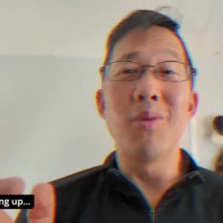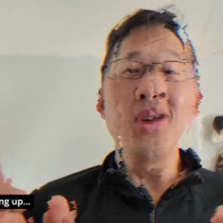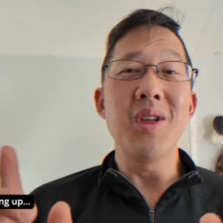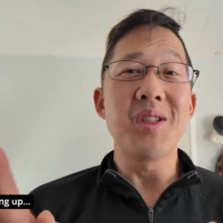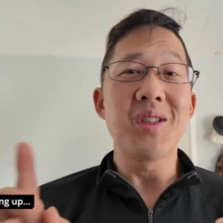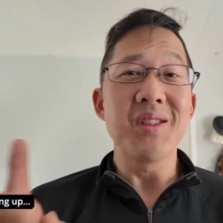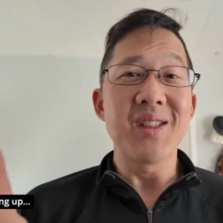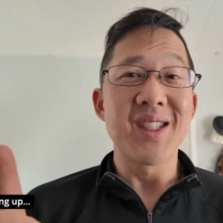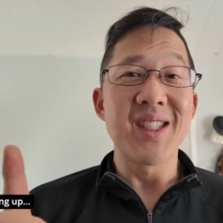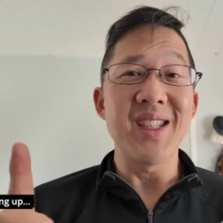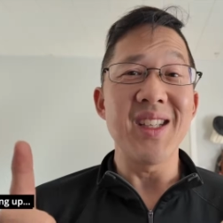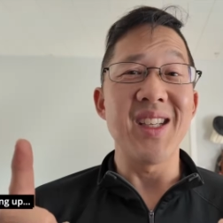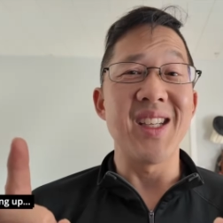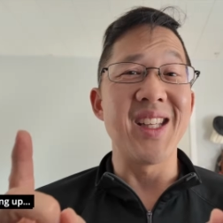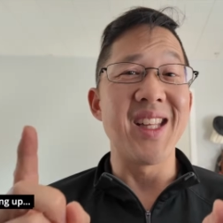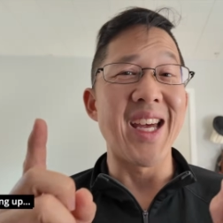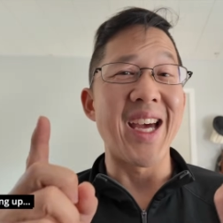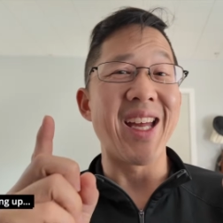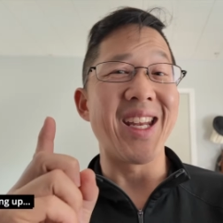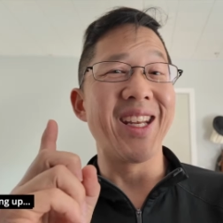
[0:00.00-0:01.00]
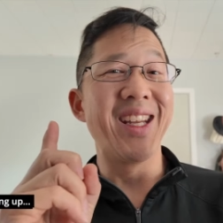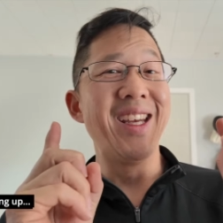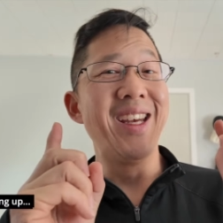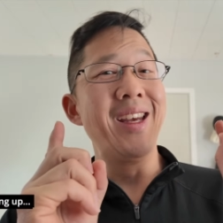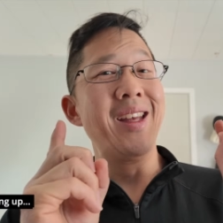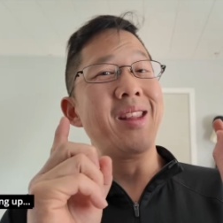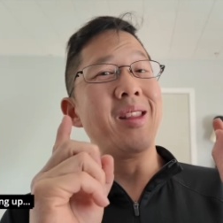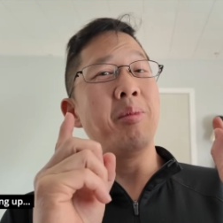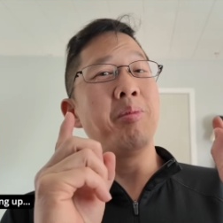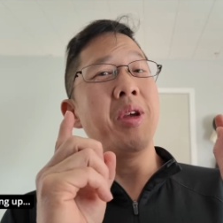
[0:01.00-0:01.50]
we should see that
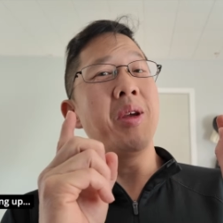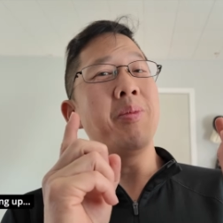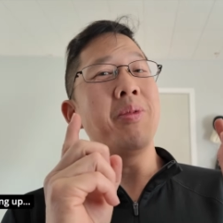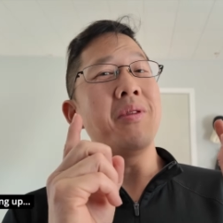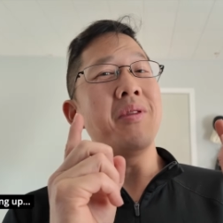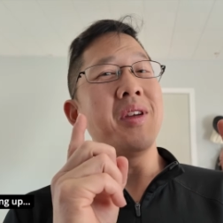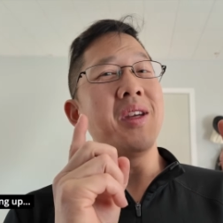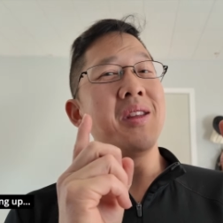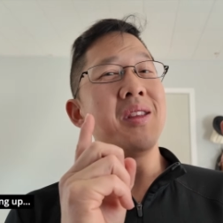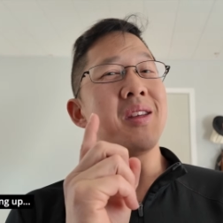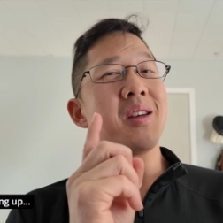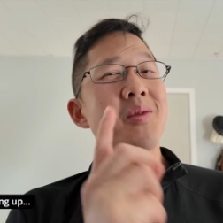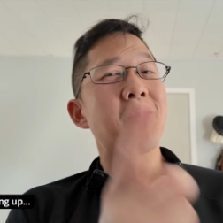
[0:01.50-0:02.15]
the people in the